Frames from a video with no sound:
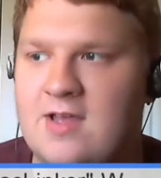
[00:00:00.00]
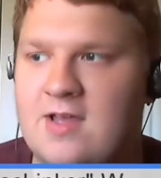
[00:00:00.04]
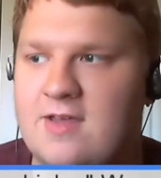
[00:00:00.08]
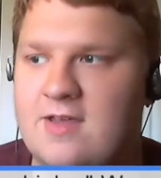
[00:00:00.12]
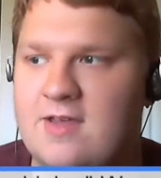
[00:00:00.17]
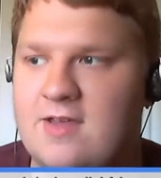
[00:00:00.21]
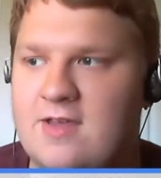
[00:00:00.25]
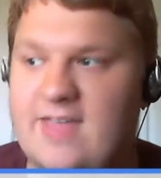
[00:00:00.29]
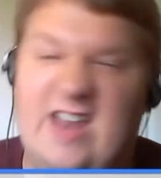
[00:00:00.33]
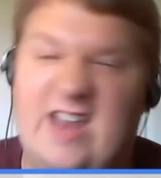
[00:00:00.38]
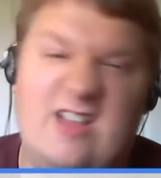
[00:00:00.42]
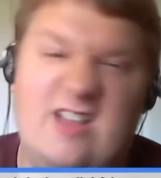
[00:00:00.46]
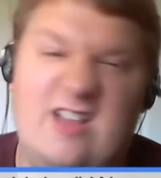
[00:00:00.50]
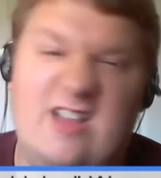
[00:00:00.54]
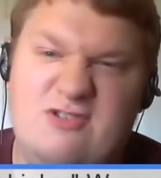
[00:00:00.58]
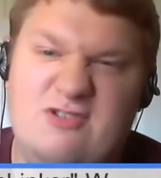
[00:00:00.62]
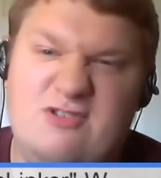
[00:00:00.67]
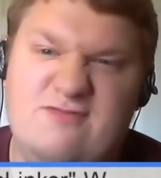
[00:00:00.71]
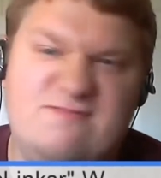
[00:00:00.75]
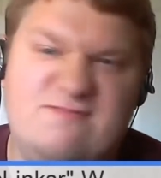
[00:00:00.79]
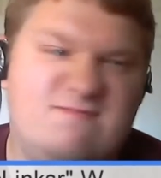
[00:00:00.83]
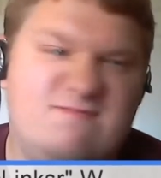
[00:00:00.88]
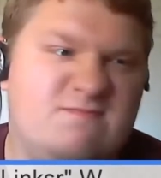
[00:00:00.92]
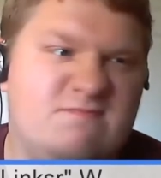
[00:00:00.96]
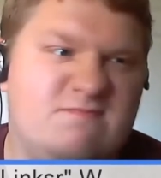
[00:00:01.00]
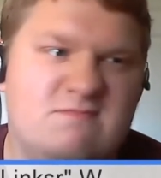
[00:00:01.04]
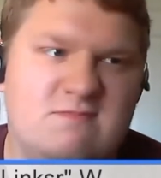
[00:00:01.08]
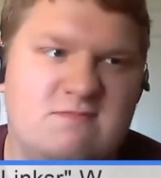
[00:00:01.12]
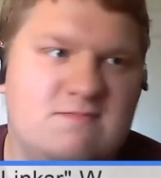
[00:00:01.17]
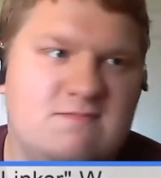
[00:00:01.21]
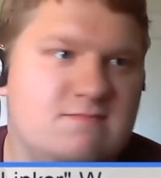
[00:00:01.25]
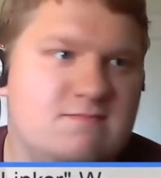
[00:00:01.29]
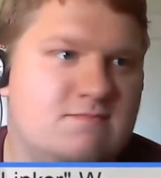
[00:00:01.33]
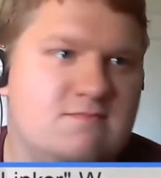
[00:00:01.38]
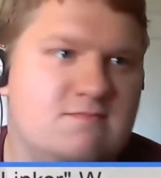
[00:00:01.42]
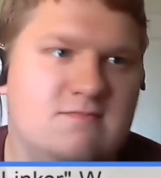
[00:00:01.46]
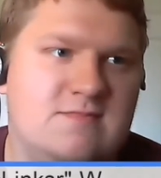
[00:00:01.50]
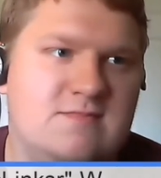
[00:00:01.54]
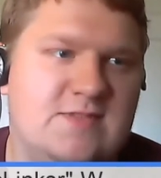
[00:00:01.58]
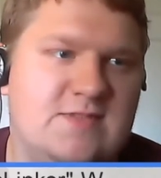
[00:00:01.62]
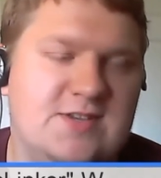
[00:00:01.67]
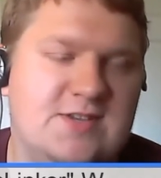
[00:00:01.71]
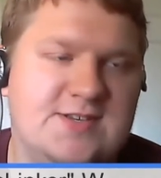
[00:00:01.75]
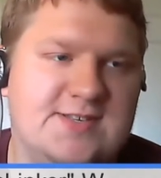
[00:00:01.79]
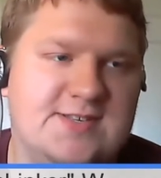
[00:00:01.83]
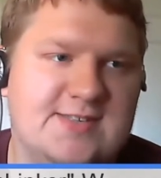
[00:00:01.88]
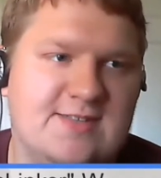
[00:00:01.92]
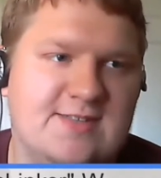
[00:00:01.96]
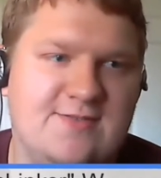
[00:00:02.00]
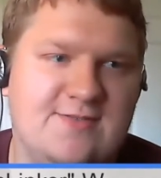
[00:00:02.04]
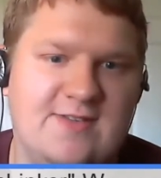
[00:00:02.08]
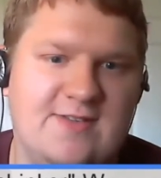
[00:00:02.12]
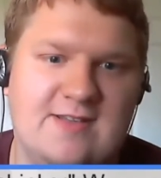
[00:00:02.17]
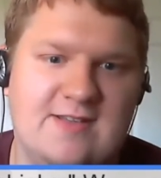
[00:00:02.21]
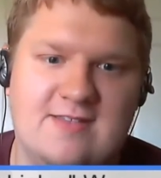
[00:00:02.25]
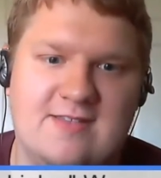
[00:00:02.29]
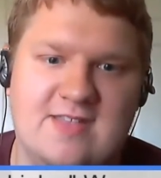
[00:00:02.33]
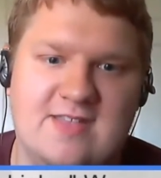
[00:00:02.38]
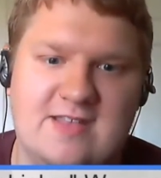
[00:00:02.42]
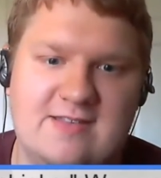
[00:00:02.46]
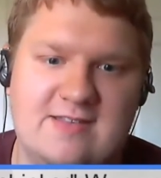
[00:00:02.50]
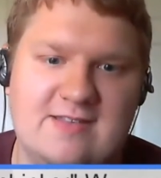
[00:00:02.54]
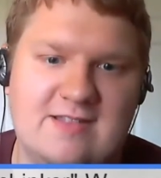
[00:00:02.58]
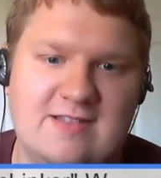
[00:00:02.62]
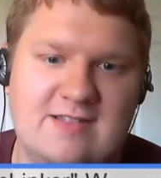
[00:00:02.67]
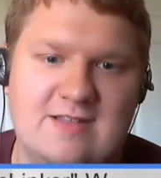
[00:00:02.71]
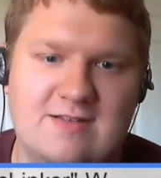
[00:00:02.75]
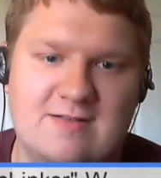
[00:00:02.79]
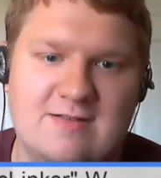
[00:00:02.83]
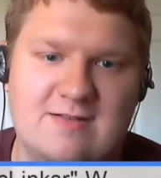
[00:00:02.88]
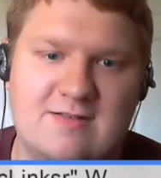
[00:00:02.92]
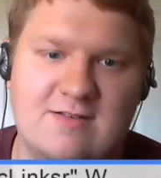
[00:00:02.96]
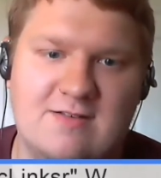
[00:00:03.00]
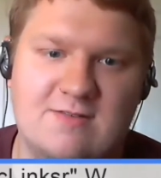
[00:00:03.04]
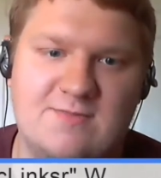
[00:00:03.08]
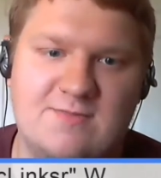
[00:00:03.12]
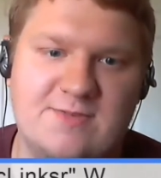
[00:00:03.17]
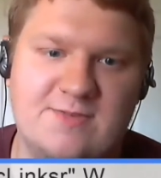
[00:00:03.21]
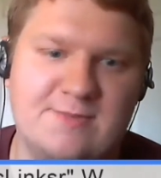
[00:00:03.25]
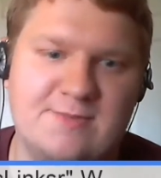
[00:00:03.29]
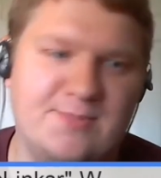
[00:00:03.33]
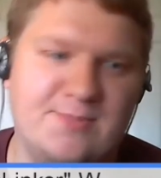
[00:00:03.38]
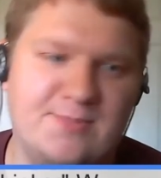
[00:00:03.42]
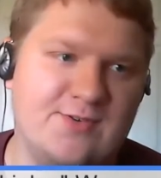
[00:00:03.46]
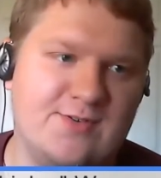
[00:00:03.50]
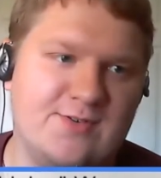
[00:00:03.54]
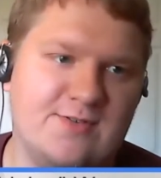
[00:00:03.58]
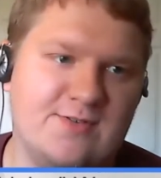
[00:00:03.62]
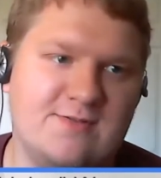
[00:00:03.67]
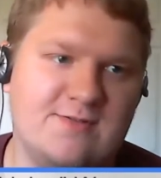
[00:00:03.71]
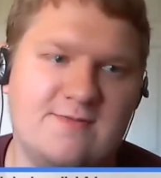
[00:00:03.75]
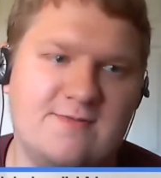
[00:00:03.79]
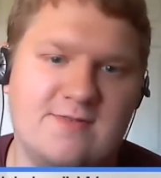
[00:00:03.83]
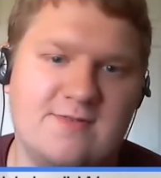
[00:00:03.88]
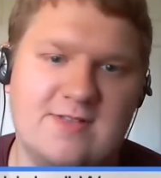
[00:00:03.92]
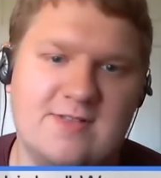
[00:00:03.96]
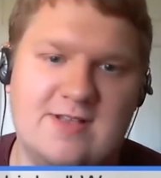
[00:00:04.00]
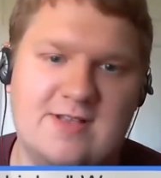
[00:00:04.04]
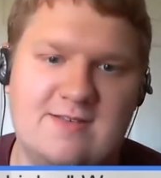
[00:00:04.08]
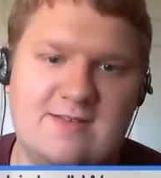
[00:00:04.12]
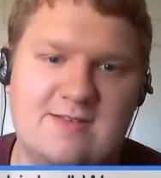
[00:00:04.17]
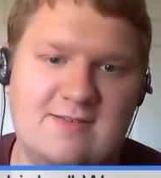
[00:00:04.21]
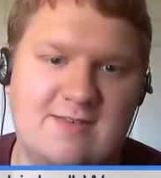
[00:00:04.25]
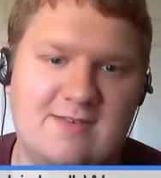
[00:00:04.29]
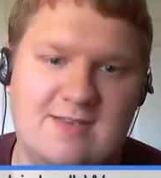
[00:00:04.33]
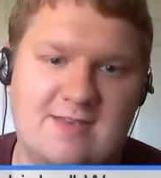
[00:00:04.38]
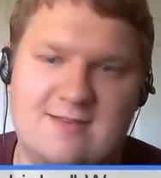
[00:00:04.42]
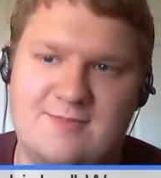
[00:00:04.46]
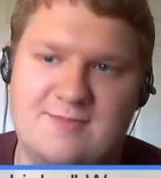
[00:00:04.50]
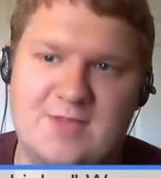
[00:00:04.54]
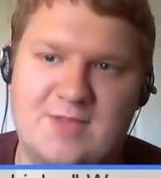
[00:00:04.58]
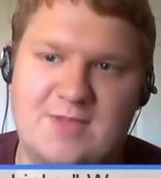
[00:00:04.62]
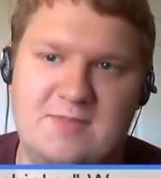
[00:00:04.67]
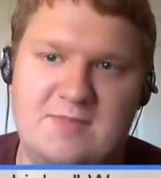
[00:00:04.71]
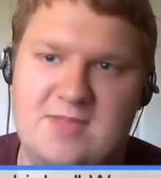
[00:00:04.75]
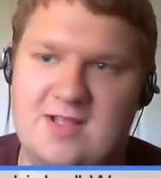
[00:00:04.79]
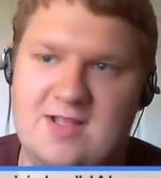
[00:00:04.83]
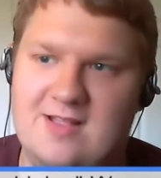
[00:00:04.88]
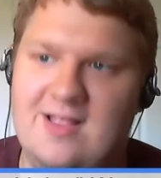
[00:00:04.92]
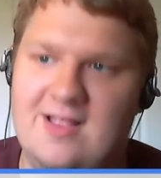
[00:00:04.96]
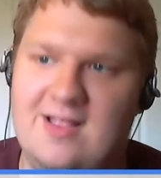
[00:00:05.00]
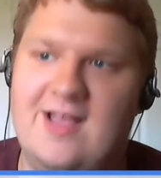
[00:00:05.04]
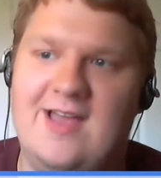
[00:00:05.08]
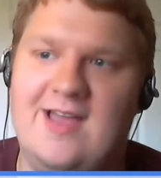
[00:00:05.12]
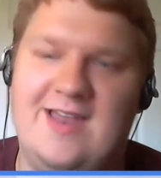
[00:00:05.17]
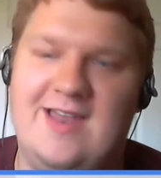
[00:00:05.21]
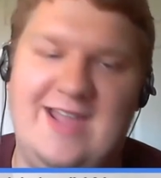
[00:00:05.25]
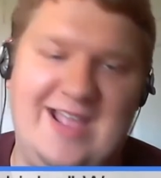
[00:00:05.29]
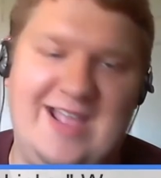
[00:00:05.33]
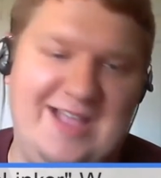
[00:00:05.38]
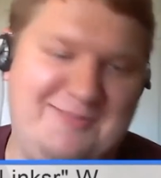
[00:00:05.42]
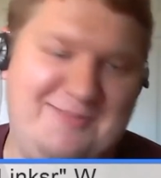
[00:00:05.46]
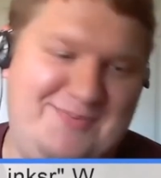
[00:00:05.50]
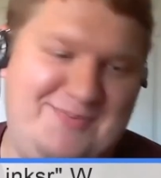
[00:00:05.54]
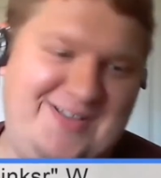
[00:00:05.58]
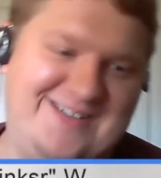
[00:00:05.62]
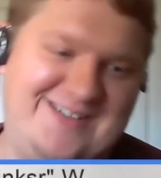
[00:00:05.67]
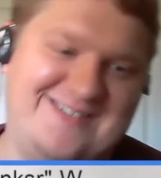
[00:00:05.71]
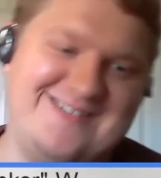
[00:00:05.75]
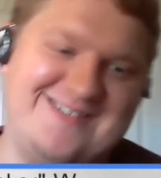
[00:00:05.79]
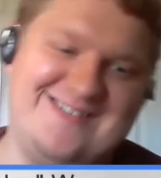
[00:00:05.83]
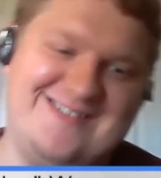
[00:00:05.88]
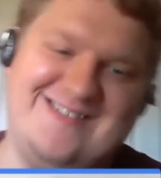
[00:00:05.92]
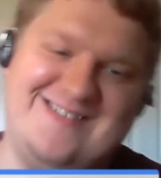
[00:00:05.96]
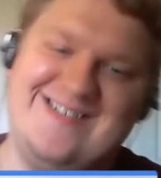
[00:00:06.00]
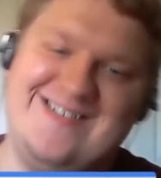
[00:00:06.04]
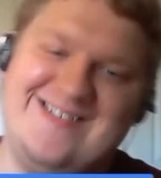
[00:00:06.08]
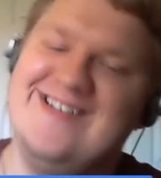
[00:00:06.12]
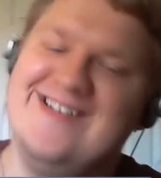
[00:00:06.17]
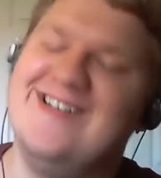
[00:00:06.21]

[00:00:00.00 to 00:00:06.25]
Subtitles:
that alone, just the fact that that's a long-term support release, has made me a lot happier.